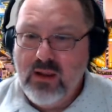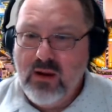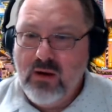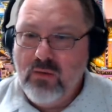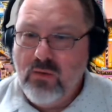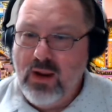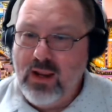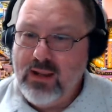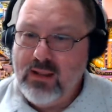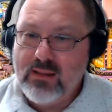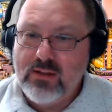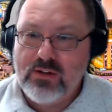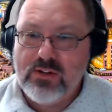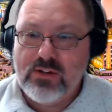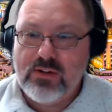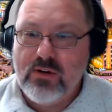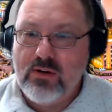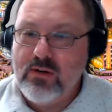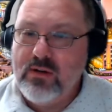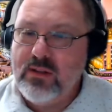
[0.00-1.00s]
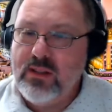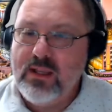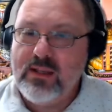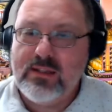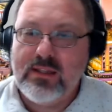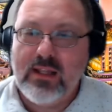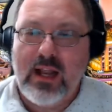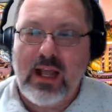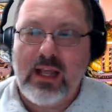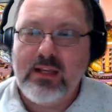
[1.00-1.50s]
Right? There's certain
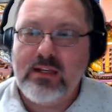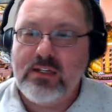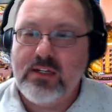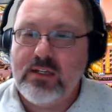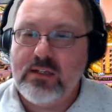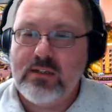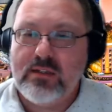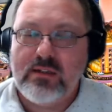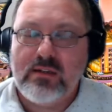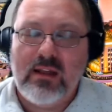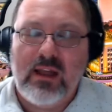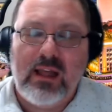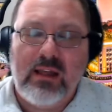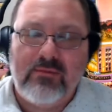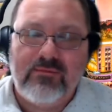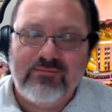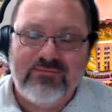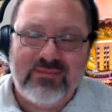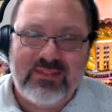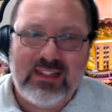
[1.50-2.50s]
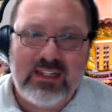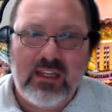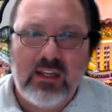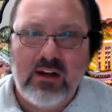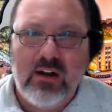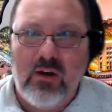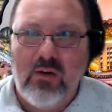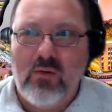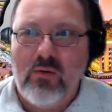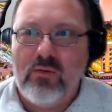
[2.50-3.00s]
things that I just,
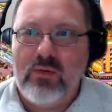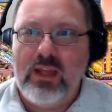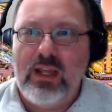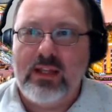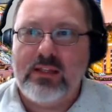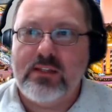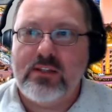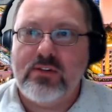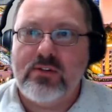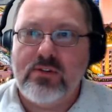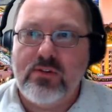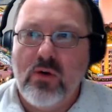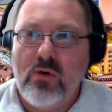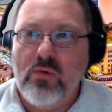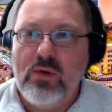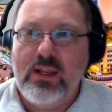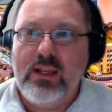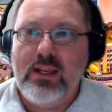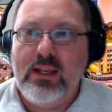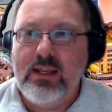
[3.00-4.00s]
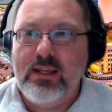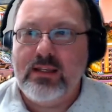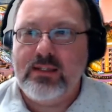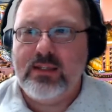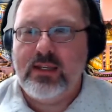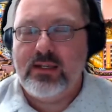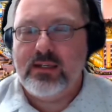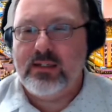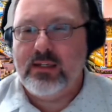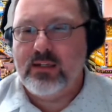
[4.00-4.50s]
it's so
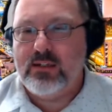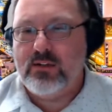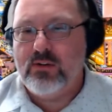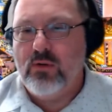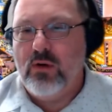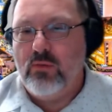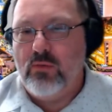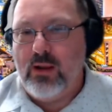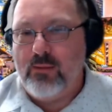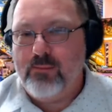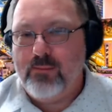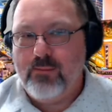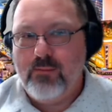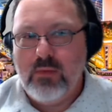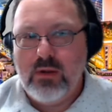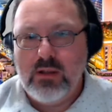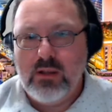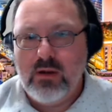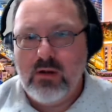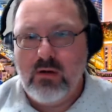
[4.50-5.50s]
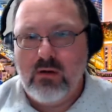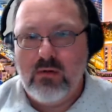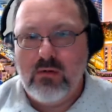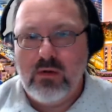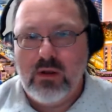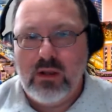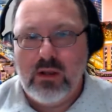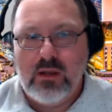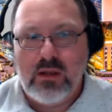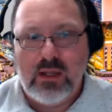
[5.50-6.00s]
easy to do
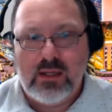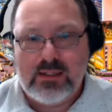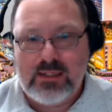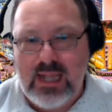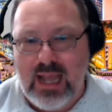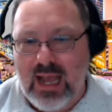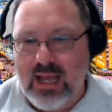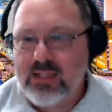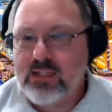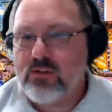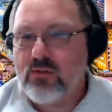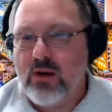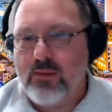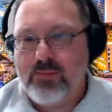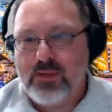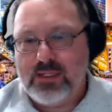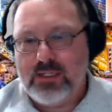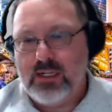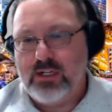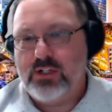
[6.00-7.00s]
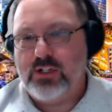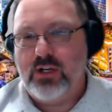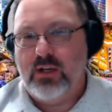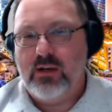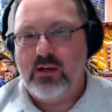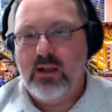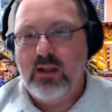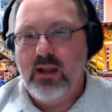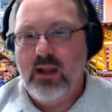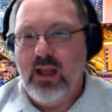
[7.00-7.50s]
a task
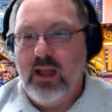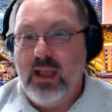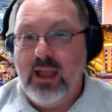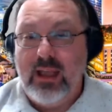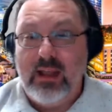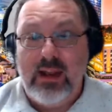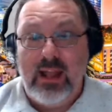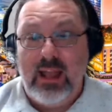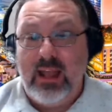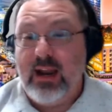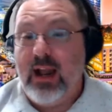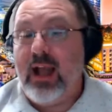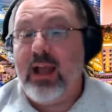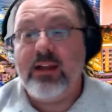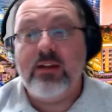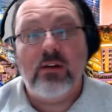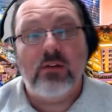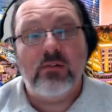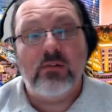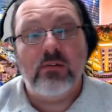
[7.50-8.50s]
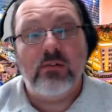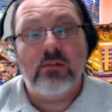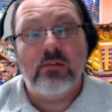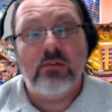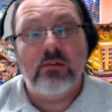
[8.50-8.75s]
repetition, and I'm